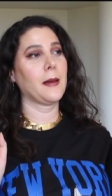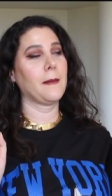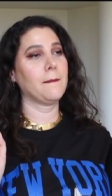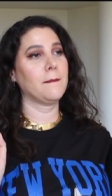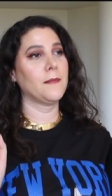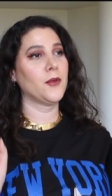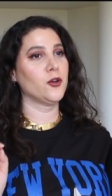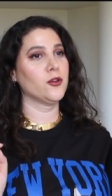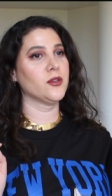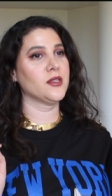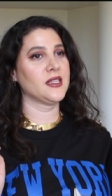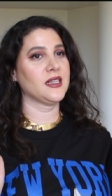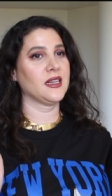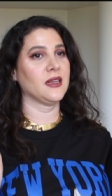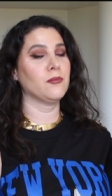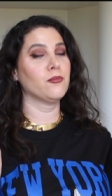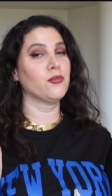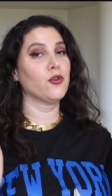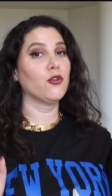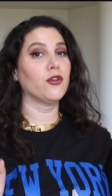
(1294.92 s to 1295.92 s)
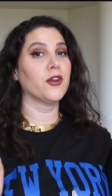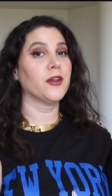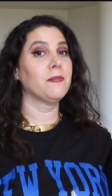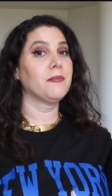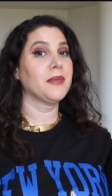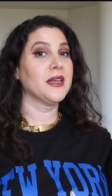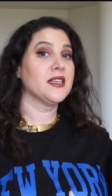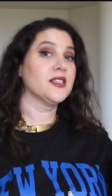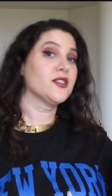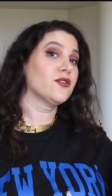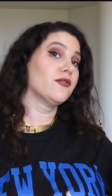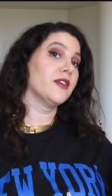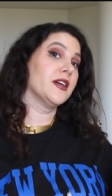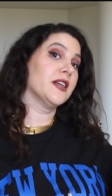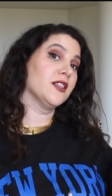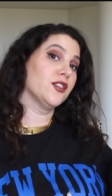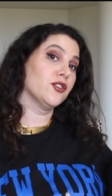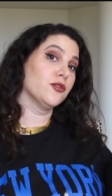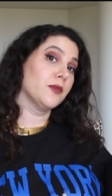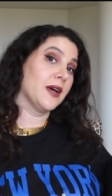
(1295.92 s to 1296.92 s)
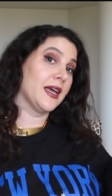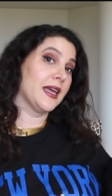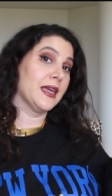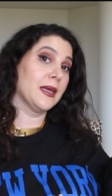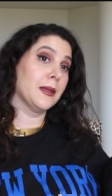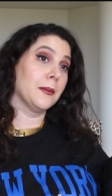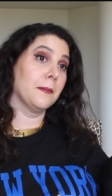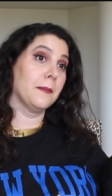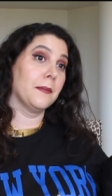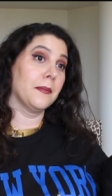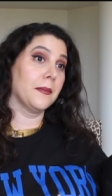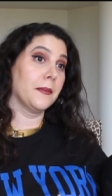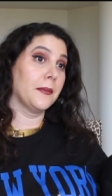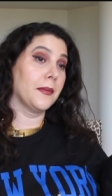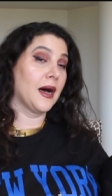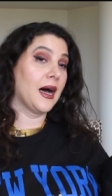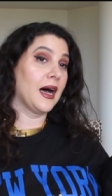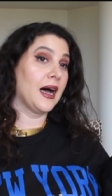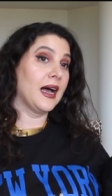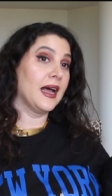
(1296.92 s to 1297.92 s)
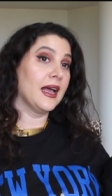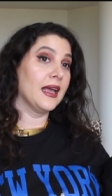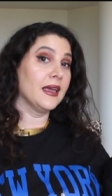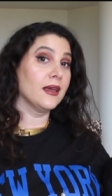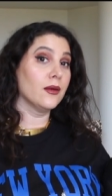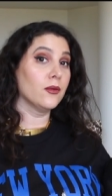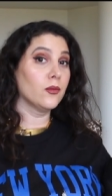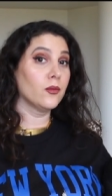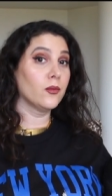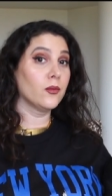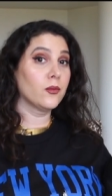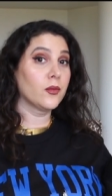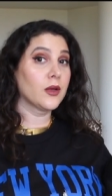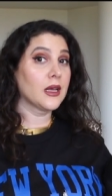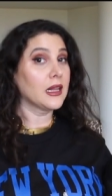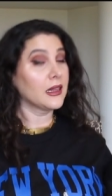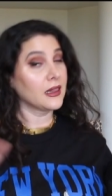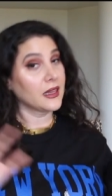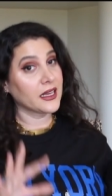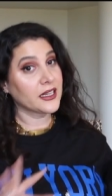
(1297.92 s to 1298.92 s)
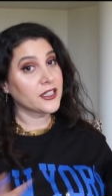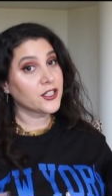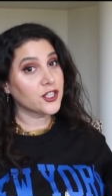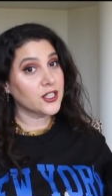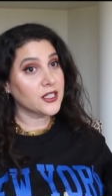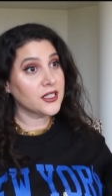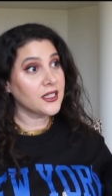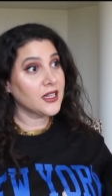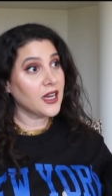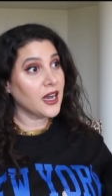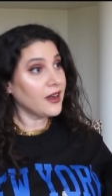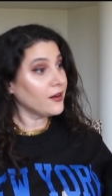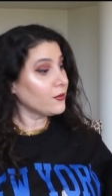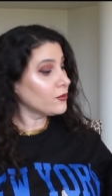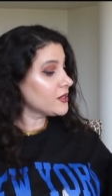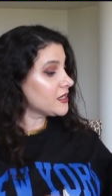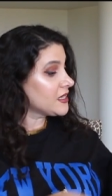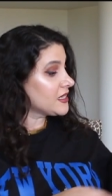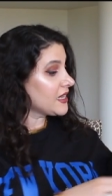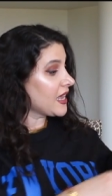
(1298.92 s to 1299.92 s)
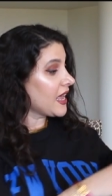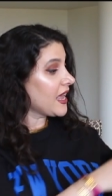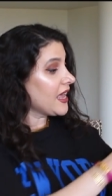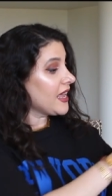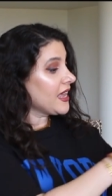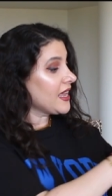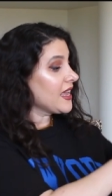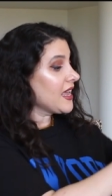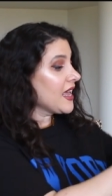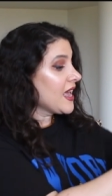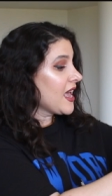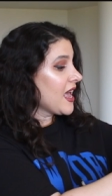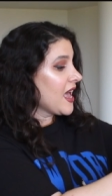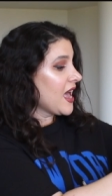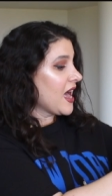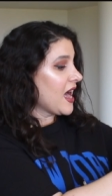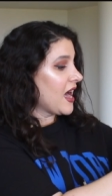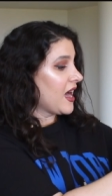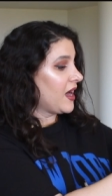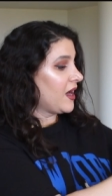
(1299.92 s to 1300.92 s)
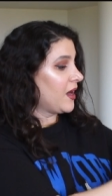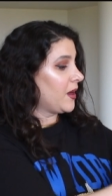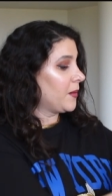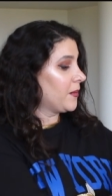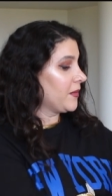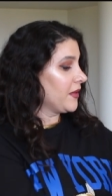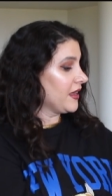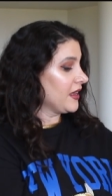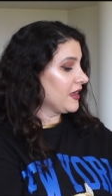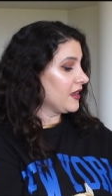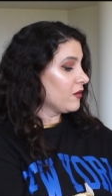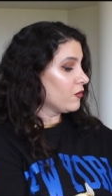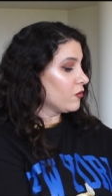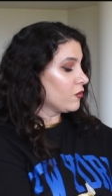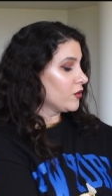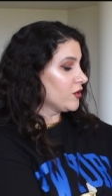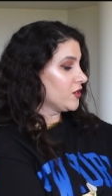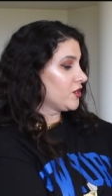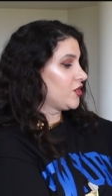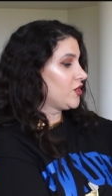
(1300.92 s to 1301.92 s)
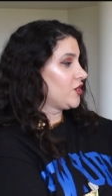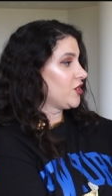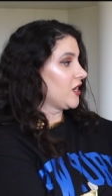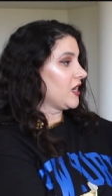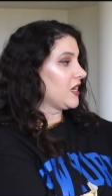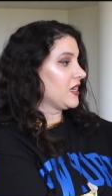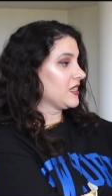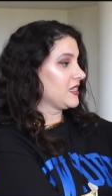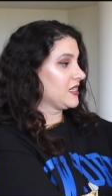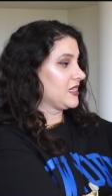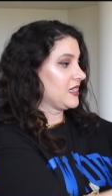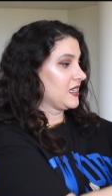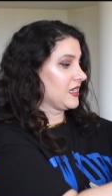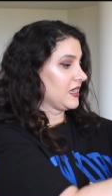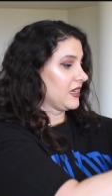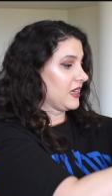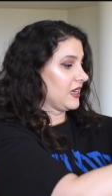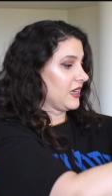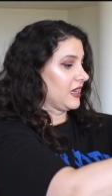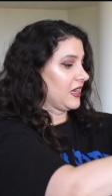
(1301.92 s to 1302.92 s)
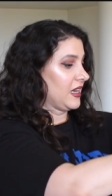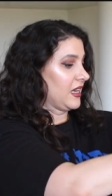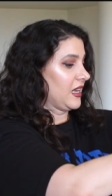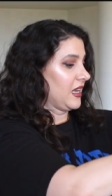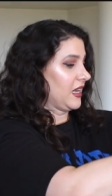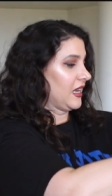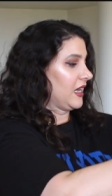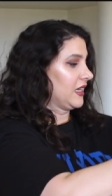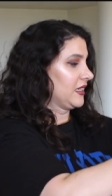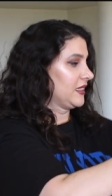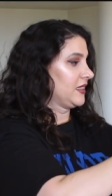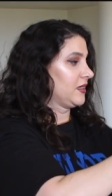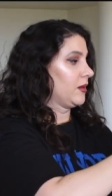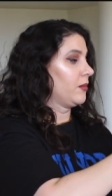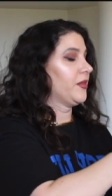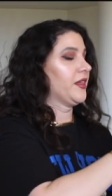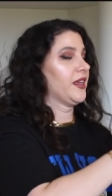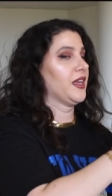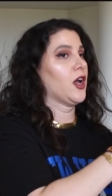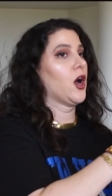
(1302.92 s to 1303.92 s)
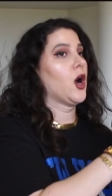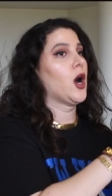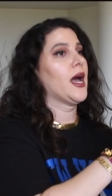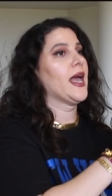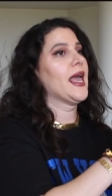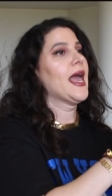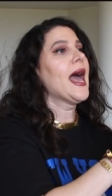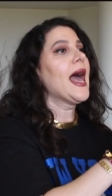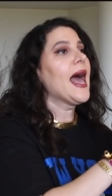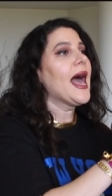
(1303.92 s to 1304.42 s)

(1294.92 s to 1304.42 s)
most important piece of ready-to-wear in my collection, I would say, um, it was just something I